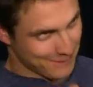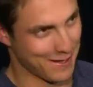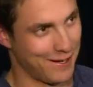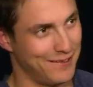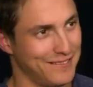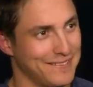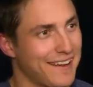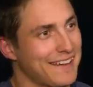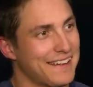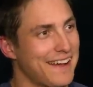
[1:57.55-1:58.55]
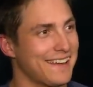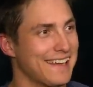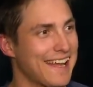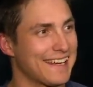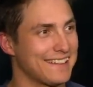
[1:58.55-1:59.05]
No, not
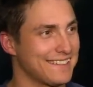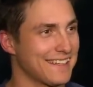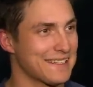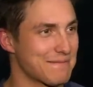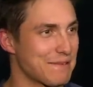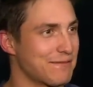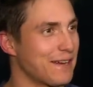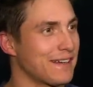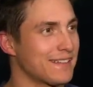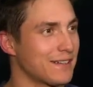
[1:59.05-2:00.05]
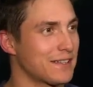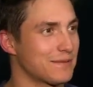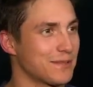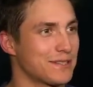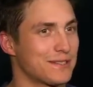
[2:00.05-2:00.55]
yet. He said it's been fun. He's got
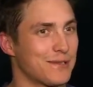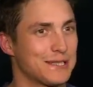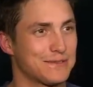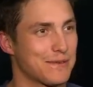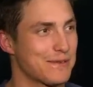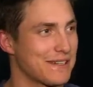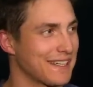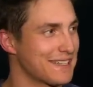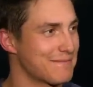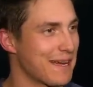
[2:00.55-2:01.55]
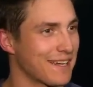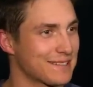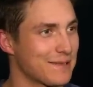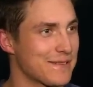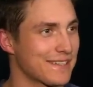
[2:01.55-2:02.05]
some good stories for me when he gets back, so I'll be